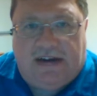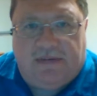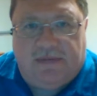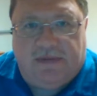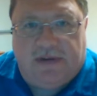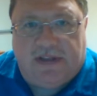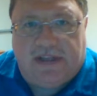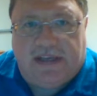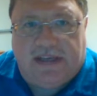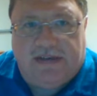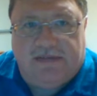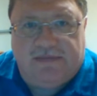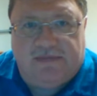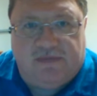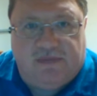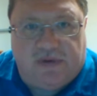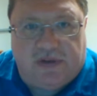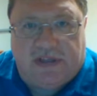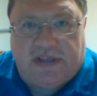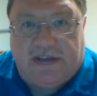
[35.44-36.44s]
really
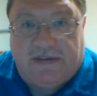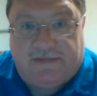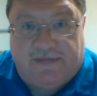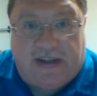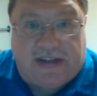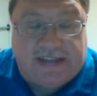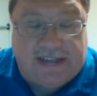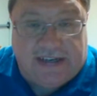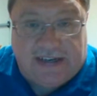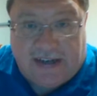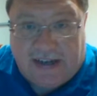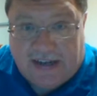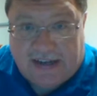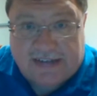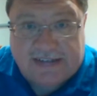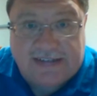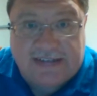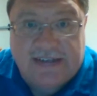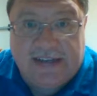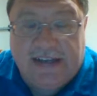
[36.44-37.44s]
affected
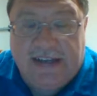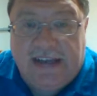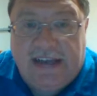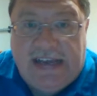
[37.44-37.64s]
us,